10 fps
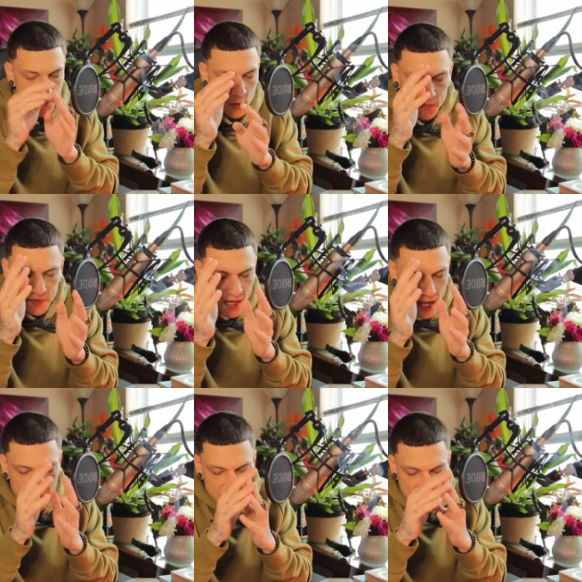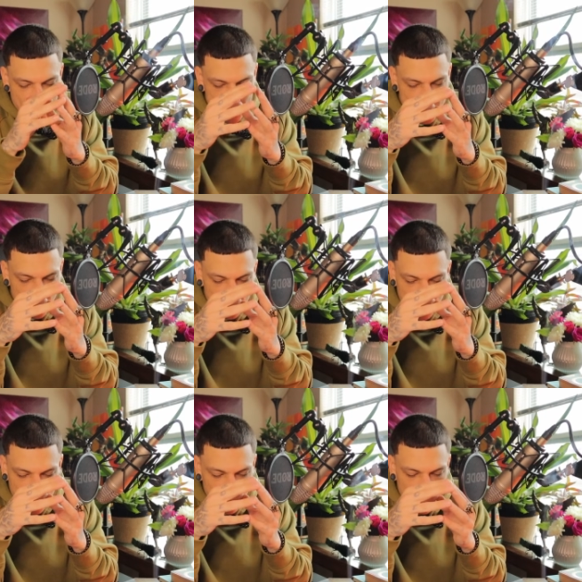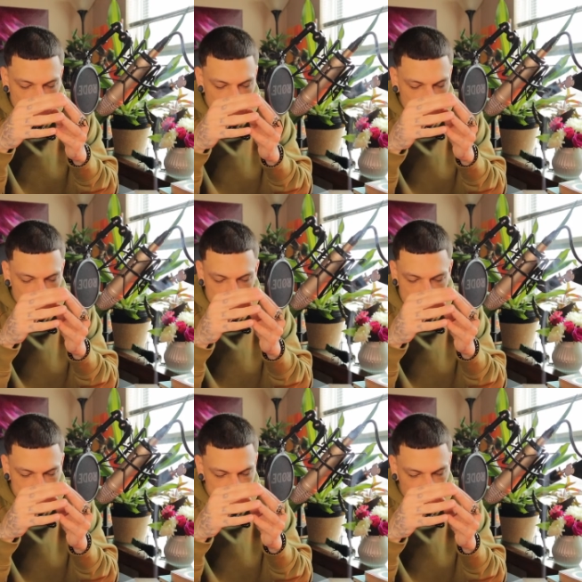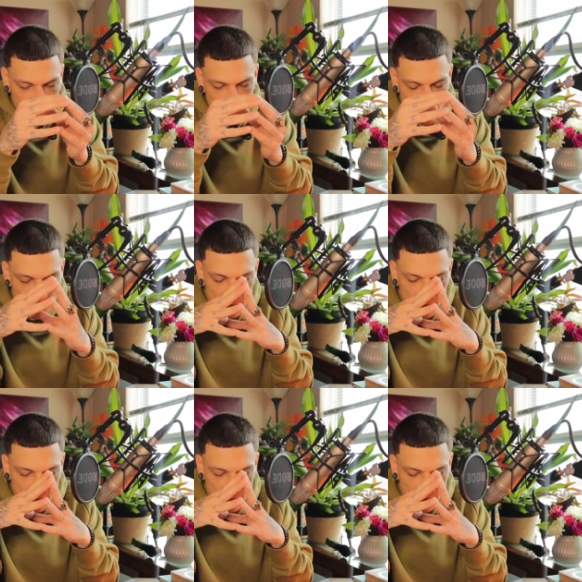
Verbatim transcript: moving on and not telling anyone, almost this feeling